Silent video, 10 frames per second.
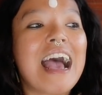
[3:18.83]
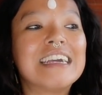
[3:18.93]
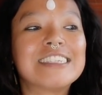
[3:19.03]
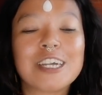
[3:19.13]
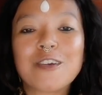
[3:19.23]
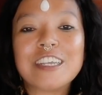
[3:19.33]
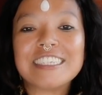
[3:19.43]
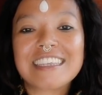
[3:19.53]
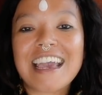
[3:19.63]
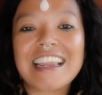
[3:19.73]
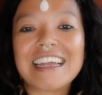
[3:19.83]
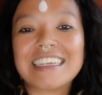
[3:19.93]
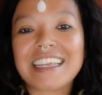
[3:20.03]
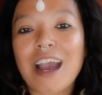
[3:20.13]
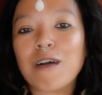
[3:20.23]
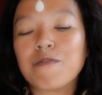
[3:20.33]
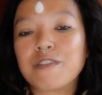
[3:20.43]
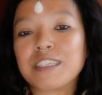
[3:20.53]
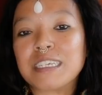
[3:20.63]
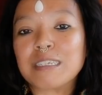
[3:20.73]
it's not only in Thailand that I
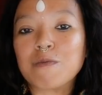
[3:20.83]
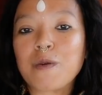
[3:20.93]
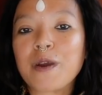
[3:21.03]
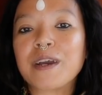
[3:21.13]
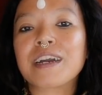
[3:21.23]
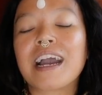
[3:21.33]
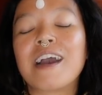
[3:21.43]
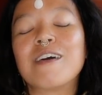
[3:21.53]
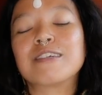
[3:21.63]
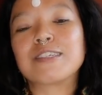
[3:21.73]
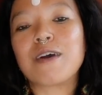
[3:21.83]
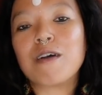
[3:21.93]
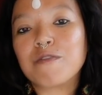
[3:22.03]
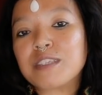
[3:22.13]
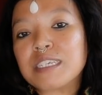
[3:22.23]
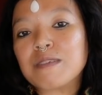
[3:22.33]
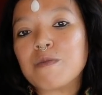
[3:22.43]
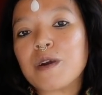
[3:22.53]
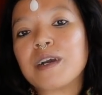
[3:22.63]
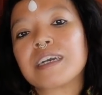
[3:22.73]
offer this work. I also offer this
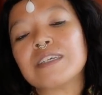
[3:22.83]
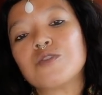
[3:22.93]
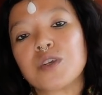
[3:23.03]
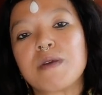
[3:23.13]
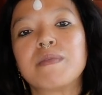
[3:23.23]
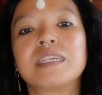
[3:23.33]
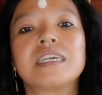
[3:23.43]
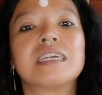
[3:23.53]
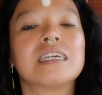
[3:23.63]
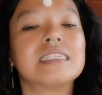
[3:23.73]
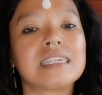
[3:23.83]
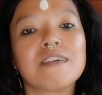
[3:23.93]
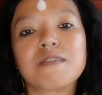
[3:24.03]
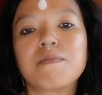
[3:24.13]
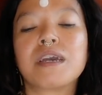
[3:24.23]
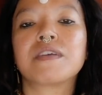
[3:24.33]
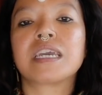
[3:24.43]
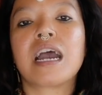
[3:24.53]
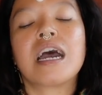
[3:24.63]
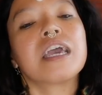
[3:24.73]
work in Germany, in South
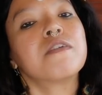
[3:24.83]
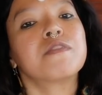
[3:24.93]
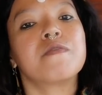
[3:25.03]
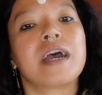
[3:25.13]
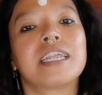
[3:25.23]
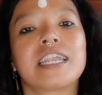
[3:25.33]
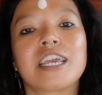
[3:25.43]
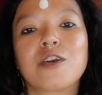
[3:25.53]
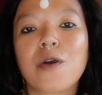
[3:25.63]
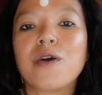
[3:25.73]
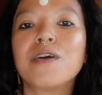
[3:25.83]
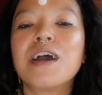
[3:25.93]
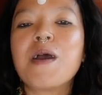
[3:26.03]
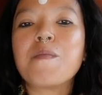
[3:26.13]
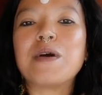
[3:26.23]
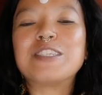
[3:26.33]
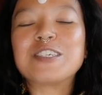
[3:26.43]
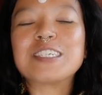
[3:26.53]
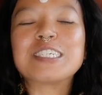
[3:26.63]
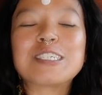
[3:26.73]
America, everywhere that I go. But
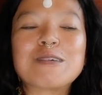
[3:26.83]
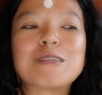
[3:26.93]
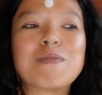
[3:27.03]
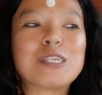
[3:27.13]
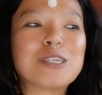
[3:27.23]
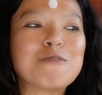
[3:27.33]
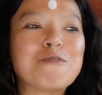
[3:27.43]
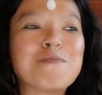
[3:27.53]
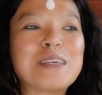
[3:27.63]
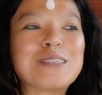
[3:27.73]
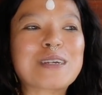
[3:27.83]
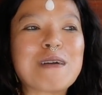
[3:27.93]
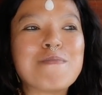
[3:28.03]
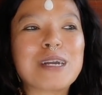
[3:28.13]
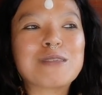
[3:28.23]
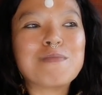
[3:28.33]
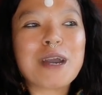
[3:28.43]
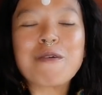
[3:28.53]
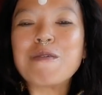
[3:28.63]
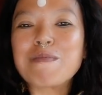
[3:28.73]
just it's so special for me to come back to
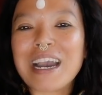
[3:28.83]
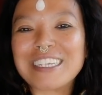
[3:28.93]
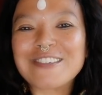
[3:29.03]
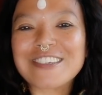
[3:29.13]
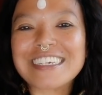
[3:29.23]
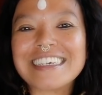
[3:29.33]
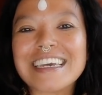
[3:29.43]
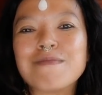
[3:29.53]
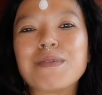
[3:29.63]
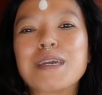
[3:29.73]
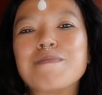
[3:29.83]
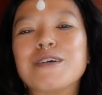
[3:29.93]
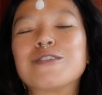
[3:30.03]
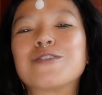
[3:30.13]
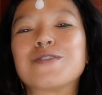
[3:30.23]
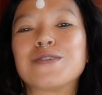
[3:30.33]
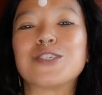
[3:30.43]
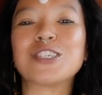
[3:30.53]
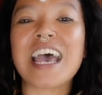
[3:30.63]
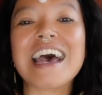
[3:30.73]
my home country and be able to
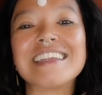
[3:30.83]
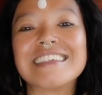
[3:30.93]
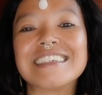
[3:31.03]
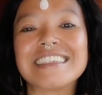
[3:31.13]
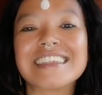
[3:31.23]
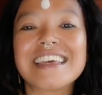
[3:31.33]
share this